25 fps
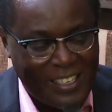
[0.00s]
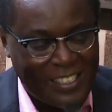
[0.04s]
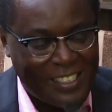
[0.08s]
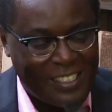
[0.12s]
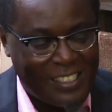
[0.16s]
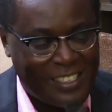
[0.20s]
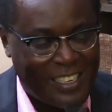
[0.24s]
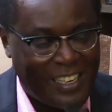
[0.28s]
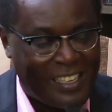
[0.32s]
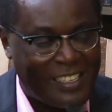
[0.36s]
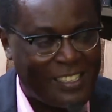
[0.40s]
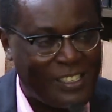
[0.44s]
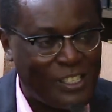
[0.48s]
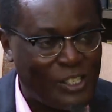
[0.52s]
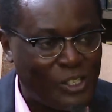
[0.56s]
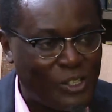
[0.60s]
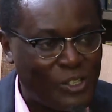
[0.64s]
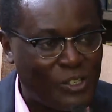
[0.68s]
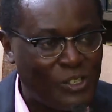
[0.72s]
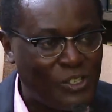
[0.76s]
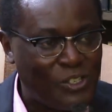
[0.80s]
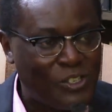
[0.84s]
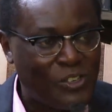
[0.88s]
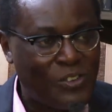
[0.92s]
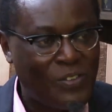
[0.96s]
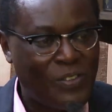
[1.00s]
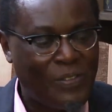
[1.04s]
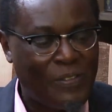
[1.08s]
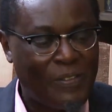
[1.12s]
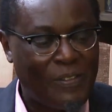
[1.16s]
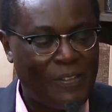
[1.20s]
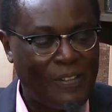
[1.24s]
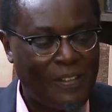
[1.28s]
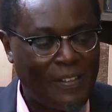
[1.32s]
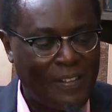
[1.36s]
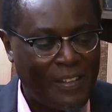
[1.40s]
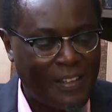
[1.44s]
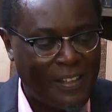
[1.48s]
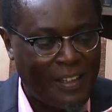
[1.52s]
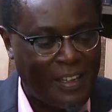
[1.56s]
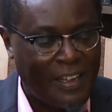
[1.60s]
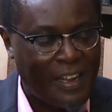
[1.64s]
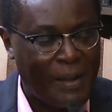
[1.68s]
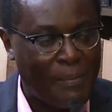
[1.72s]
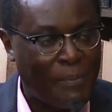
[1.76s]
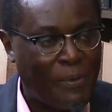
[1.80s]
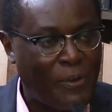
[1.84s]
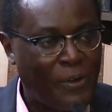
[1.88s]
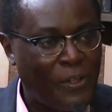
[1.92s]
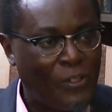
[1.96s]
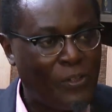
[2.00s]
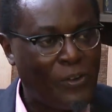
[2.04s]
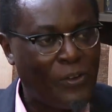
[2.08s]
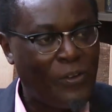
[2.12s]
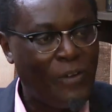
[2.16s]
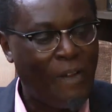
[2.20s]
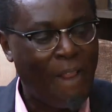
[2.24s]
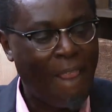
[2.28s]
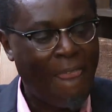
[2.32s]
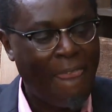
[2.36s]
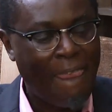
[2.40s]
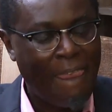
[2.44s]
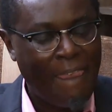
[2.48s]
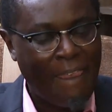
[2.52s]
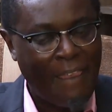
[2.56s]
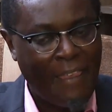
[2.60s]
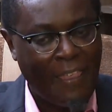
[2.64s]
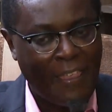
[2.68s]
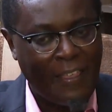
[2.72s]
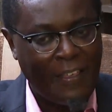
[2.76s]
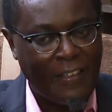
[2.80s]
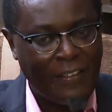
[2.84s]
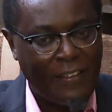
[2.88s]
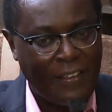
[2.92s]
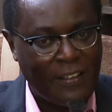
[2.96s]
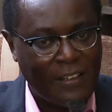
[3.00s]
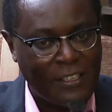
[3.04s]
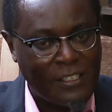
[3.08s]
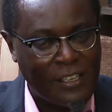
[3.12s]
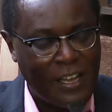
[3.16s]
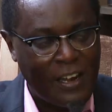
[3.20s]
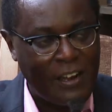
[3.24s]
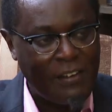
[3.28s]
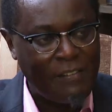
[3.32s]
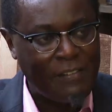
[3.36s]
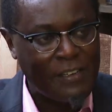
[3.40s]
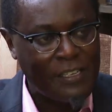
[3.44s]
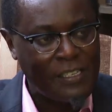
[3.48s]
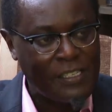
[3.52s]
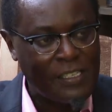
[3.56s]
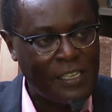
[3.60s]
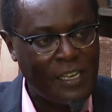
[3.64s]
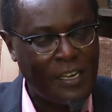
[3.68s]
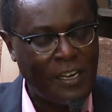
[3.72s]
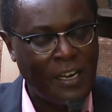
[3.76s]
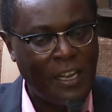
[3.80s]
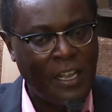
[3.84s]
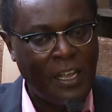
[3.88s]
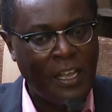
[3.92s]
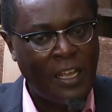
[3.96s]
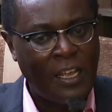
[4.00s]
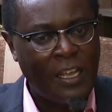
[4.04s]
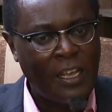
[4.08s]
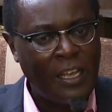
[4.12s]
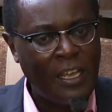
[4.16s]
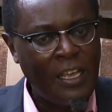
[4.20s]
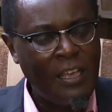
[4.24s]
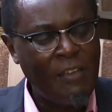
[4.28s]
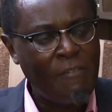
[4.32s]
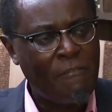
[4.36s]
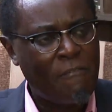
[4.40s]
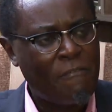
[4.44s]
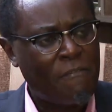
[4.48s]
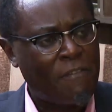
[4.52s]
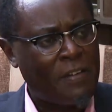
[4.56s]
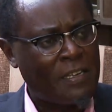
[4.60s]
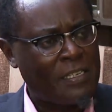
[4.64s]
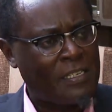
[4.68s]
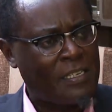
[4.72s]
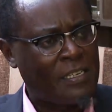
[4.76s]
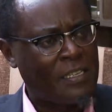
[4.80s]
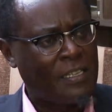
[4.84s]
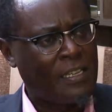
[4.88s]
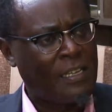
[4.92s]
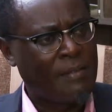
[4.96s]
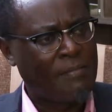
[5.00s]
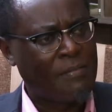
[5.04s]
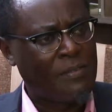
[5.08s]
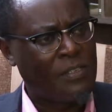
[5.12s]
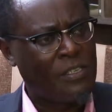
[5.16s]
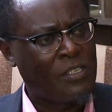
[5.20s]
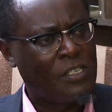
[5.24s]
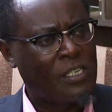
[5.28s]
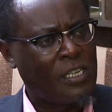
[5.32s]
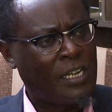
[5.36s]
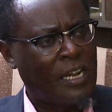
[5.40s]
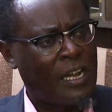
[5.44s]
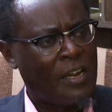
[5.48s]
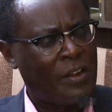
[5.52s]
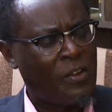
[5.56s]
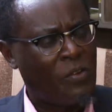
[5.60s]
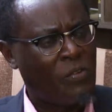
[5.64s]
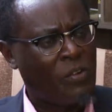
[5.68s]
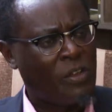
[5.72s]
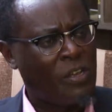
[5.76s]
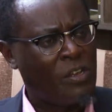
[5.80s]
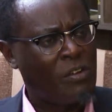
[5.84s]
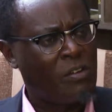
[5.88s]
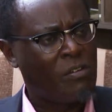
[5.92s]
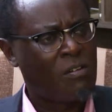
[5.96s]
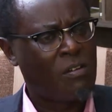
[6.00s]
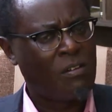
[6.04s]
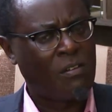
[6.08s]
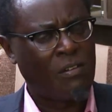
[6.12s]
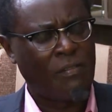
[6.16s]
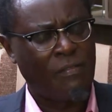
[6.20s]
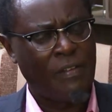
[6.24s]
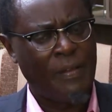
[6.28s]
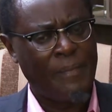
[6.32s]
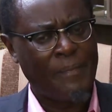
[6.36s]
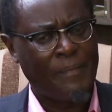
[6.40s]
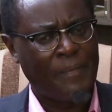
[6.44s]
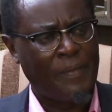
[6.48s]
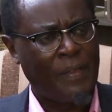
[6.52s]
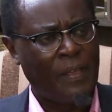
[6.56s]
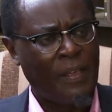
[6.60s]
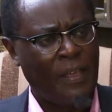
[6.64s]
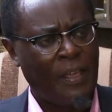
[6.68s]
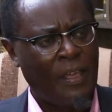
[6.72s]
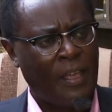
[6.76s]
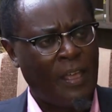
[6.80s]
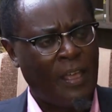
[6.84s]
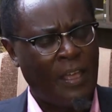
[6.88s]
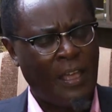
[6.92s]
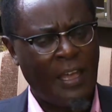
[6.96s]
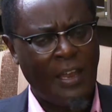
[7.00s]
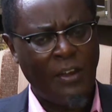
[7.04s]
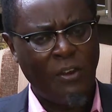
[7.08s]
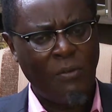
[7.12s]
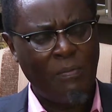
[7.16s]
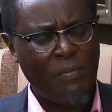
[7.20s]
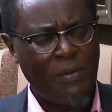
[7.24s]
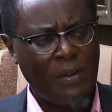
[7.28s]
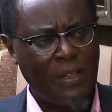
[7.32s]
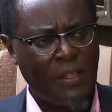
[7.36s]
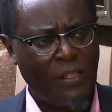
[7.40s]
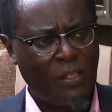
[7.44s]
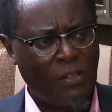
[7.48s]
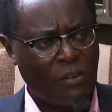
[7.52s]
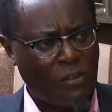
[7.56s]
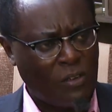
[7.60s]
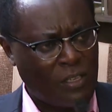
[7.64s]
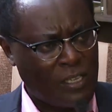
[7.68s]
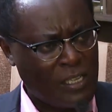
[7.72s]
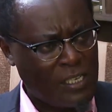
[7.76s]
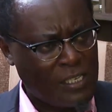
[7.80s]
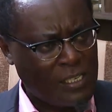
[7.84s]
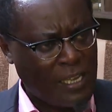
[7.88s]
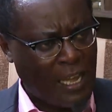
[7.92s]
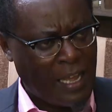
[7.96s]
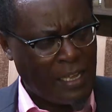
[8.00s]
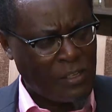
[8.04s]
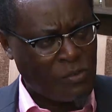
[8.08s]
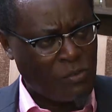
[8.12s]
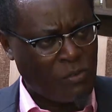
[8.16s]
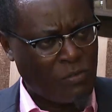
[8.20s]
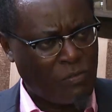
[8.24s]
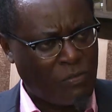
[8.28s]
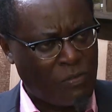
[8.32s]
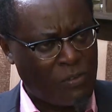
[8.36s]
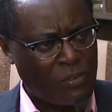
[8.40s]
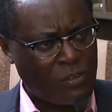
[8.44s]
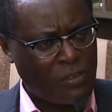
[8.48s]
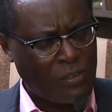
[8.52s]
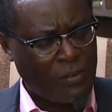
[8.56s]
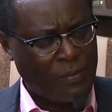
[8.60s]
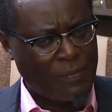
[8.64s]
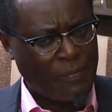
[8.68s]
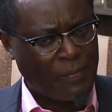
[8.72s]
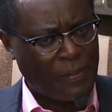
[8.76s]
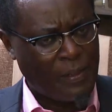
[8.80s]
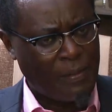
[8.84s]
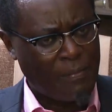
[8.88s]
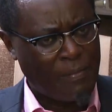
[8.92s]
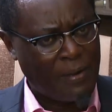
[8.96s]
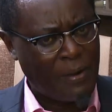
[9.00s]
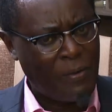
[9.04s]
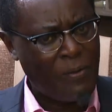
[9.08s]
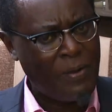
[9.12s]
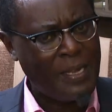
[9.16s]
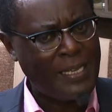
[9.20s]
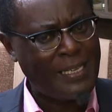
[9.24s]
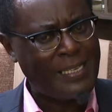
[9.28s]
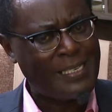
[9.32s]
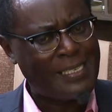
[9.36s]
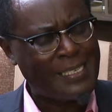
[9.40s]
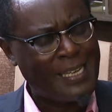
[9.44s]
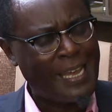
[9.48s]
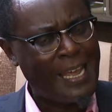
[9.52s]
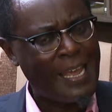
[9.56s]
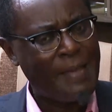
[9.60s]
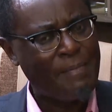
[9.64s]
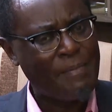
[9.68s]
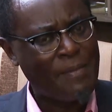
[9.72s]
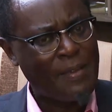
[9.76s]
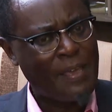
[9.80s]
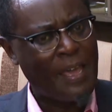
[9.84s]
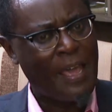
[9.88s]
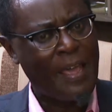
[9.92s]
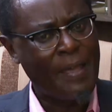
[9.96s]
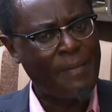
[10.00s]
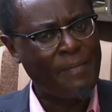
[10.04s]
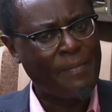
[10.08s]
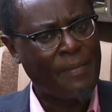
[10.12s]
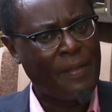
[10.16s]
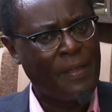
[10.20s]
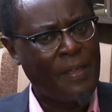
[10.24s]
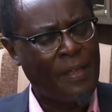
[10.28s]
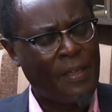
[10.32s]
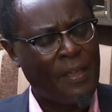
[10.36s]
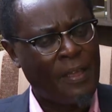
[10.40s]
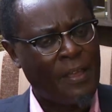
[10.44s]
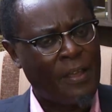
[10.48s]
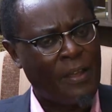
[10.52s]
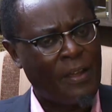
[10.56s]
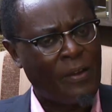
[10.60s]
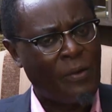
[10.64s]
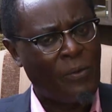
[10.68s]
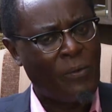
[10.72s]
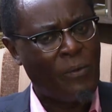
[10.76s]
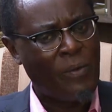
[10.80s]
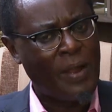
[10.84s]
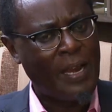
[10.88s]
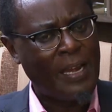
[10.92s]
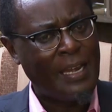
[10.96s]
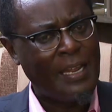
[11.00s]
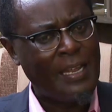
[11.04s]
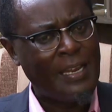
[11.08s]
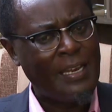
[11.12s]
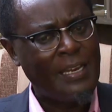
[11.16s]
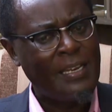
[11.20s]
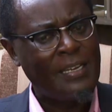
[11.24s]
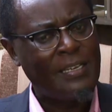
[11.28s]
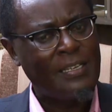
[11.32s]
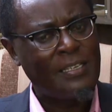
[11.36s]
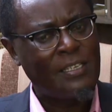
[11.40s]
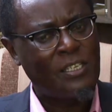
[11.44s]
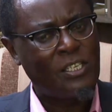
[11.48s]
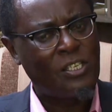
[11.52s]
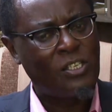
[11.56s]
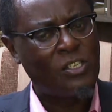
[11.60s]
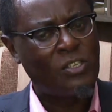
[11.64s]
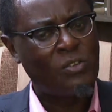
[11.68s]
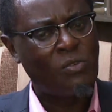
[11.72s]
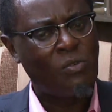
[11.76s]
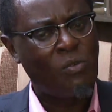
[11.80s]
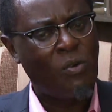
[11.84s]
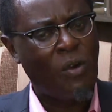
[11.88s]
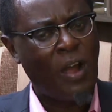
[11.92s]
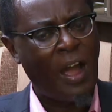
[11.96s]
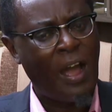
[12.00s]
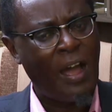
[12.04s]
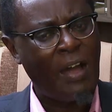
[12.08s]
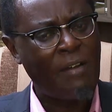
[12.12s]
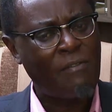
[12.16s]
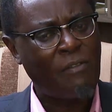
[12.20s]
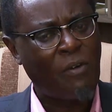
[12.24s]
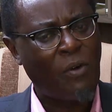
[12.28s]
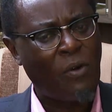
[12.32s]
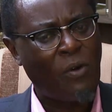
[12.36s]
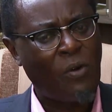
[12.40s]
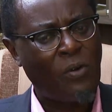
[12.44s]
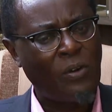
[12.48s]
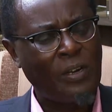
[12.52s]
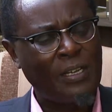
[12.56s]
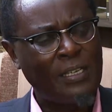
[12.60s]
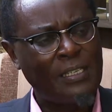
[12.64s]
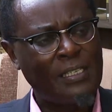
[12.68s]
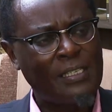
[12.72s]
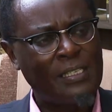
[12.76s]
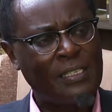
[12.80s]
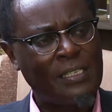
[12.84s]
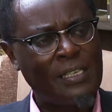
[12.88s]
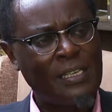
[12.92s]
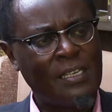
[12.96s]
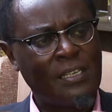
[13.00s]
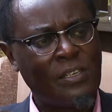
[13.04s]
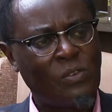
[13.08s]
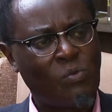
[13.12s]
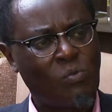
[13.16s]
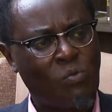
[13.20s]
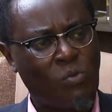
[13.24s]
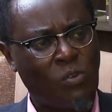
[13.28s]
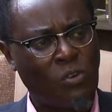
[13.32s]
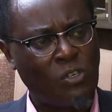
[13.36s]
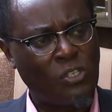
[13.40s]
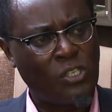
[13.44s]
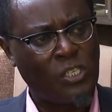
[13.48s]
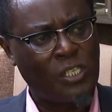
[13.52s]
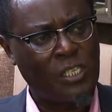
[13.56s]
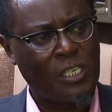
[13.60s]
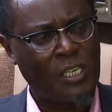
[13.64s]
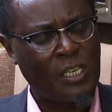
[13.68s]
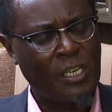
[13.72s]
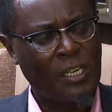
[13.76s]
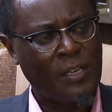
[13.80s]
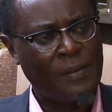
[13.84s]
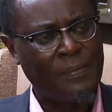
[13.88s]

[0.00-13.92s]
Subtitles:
Charles Njonjo, Kamodo, Sheriff Nasir, he fattened them, Gigi Karaoke, all of them. And nobody thought these guys would fall. But when the time came, when he needed to have all his sins washed,